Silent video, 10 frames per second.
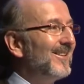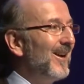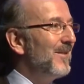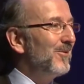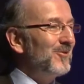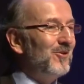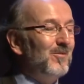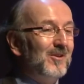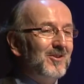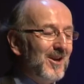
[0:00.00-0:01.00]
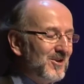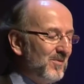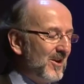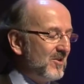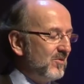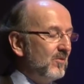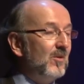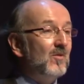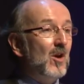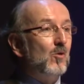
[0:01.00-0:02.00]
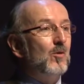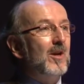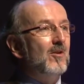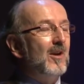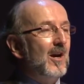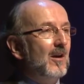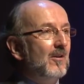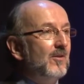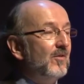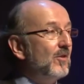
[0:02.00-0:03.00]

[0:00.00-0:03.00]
time-consuming change management, we've now created Ireland's